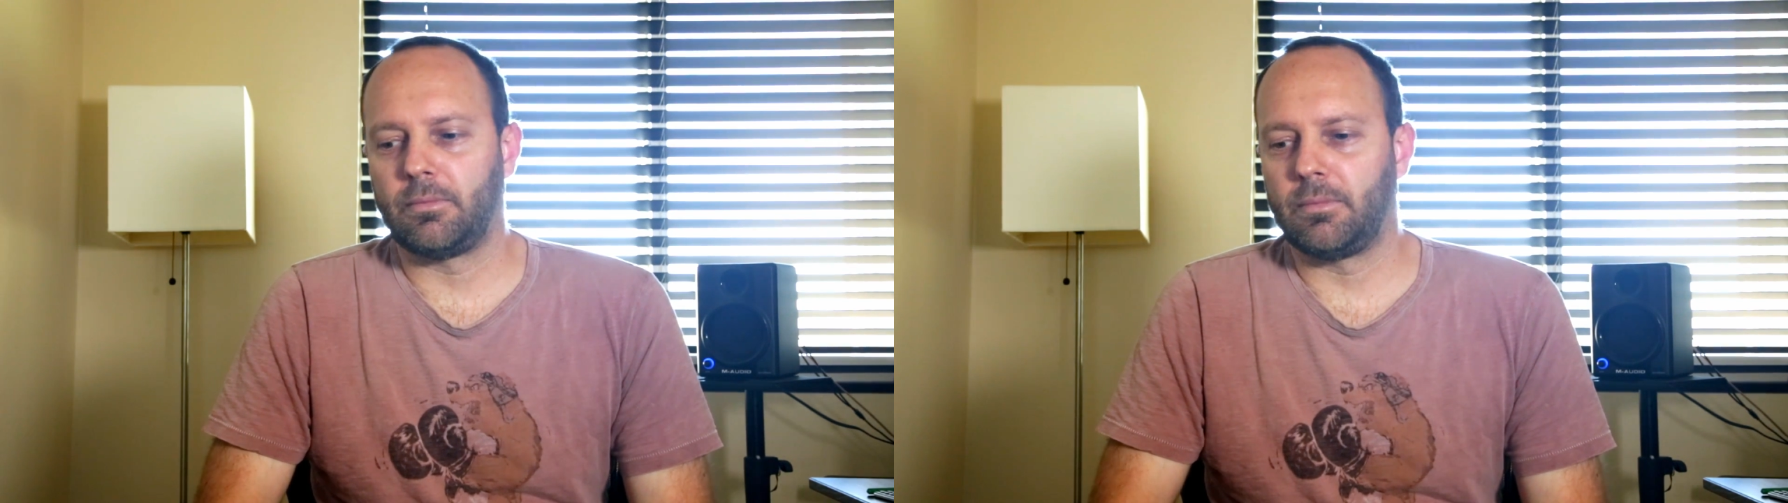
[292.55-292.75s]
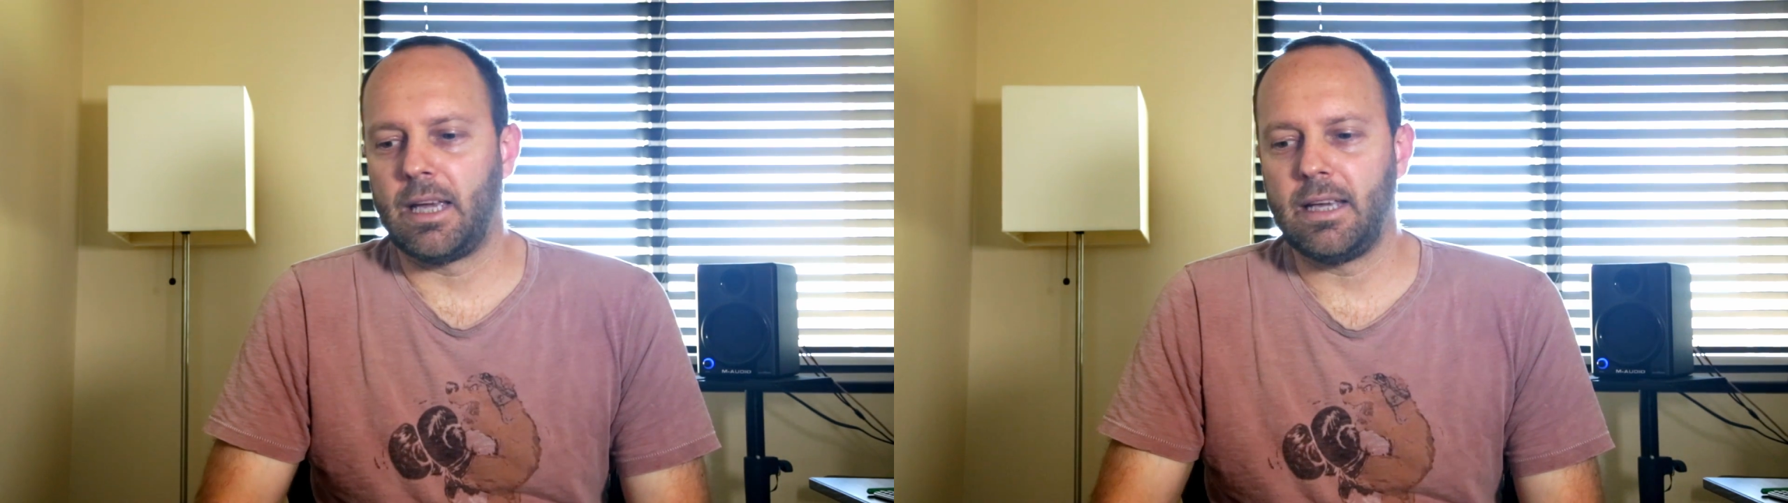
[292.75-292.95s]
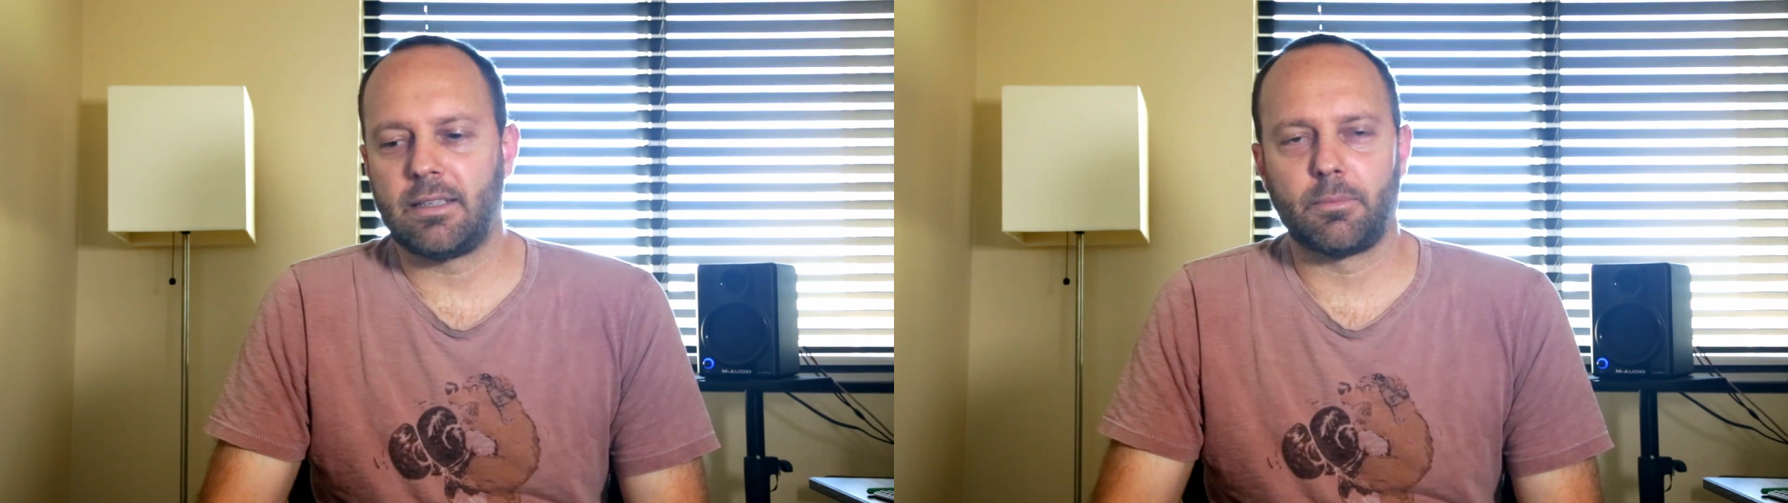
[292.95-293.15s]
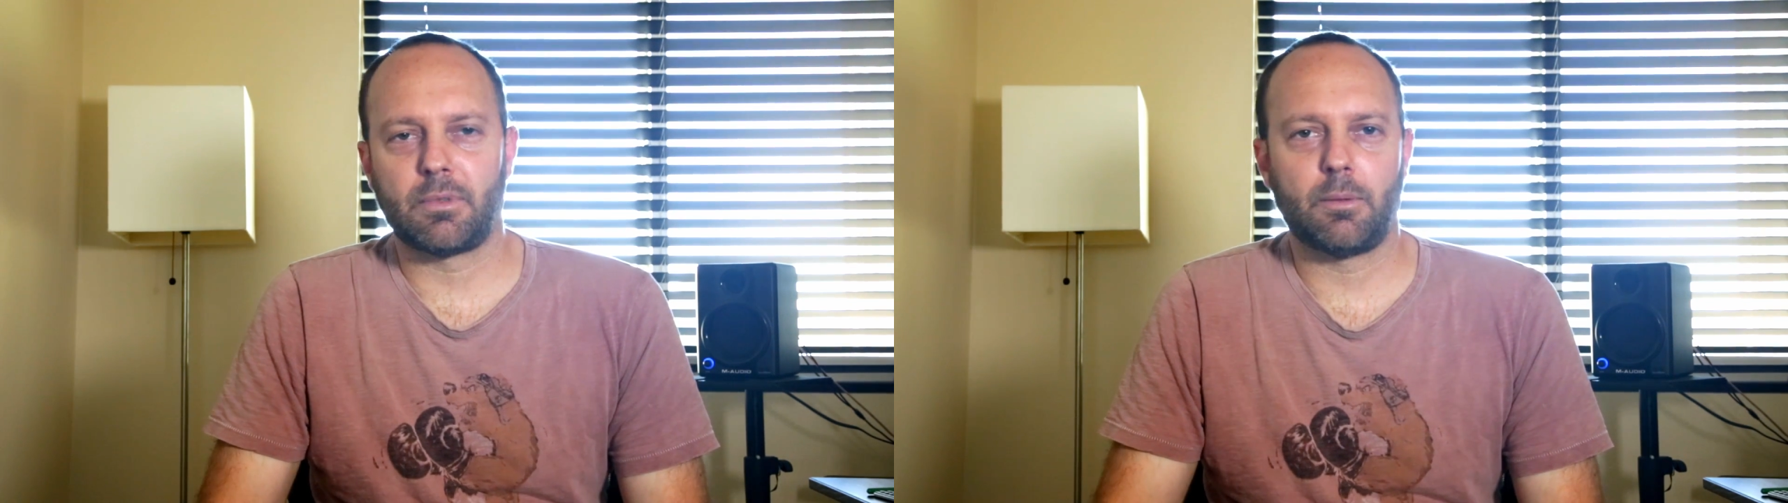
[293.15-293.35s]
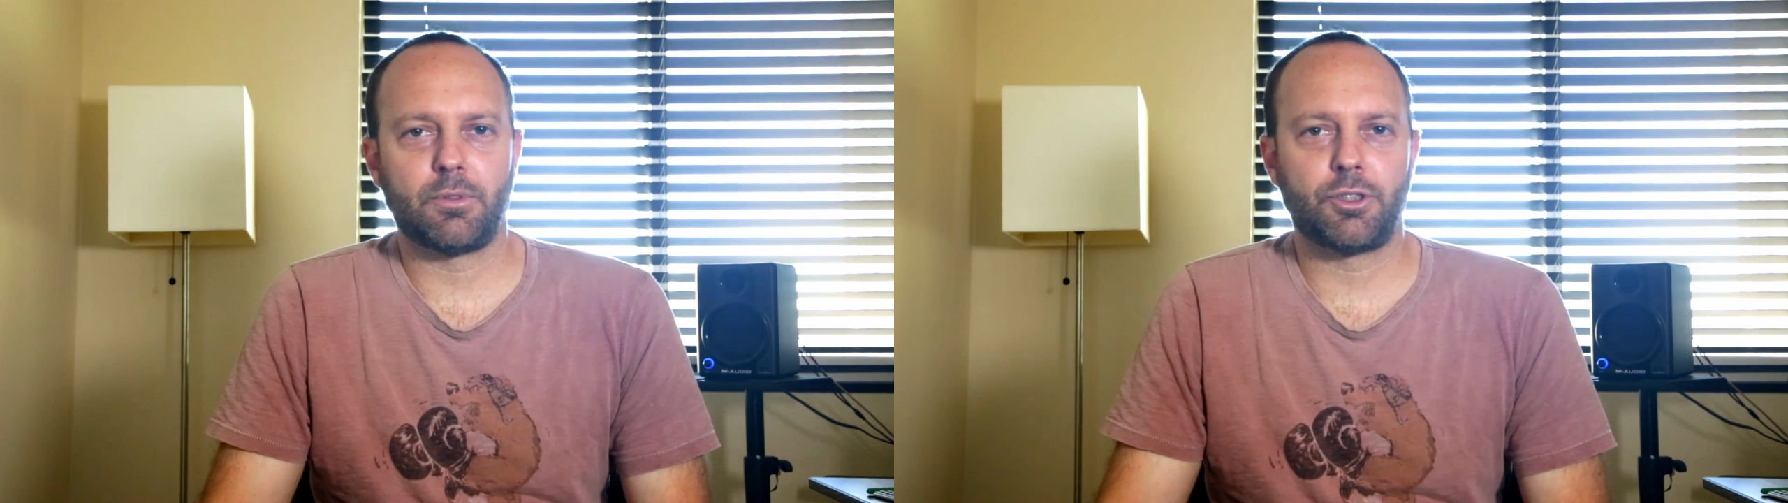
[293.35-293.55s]
he
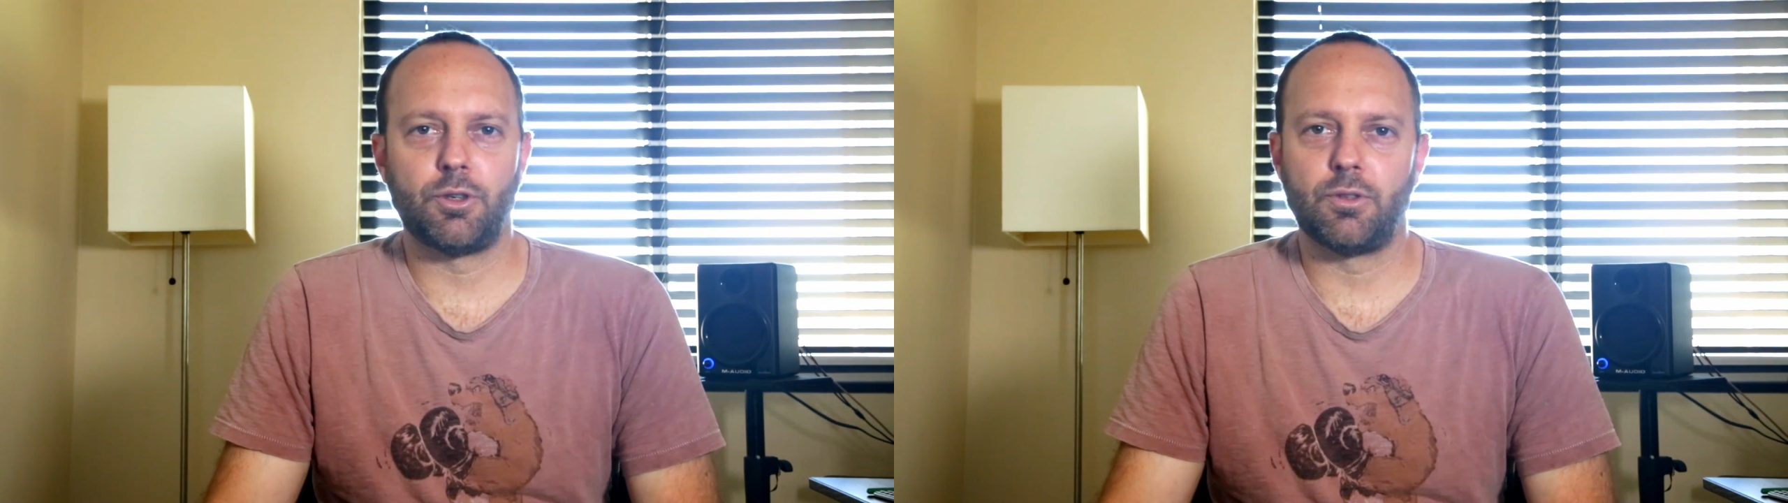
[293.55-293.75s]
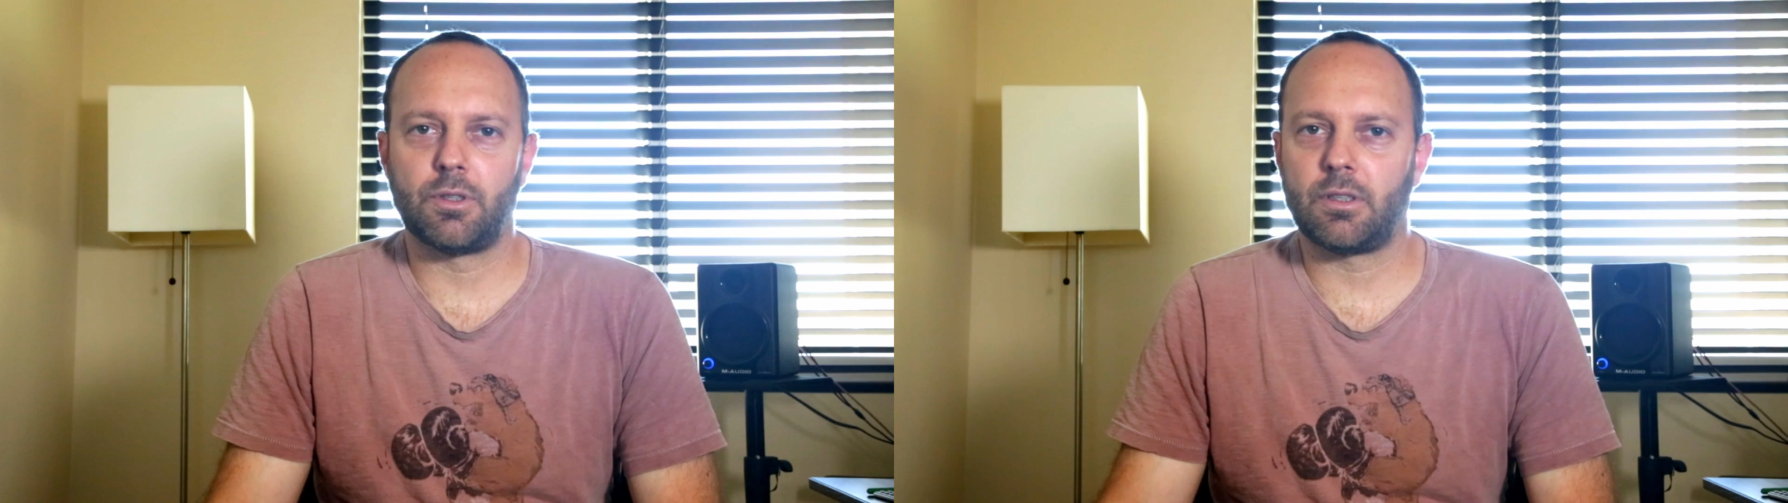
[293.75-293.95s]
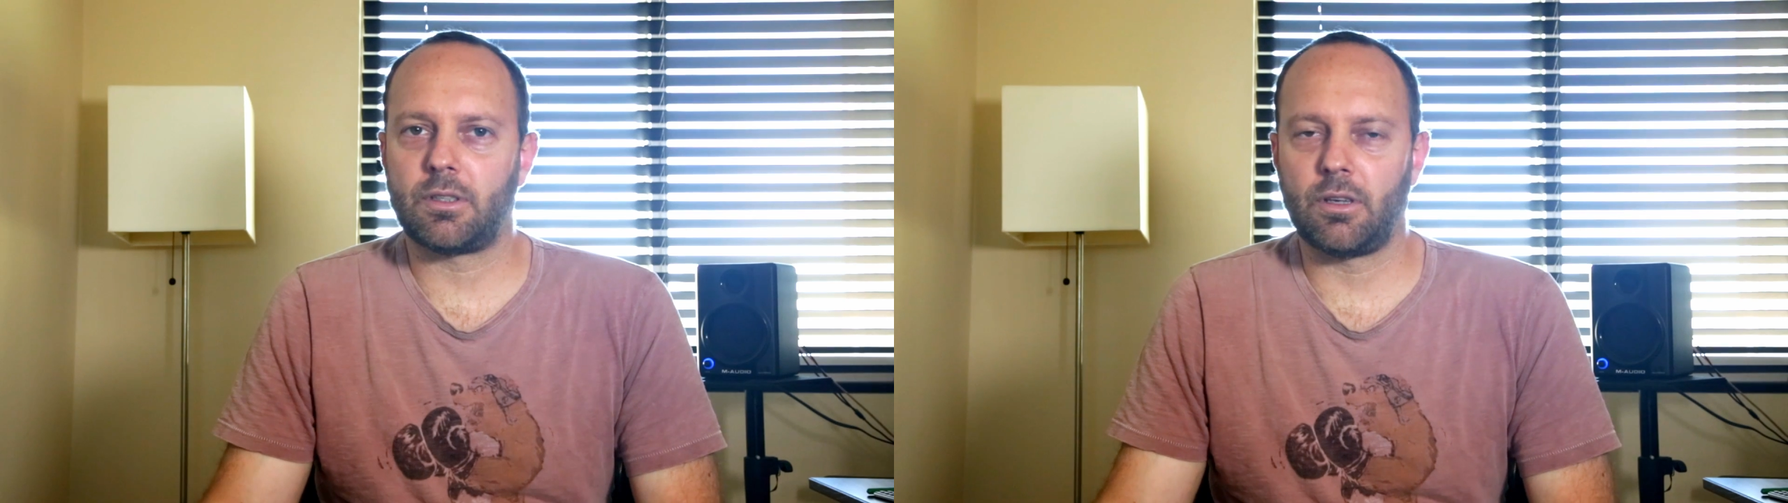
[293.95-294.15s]
sometimes chooses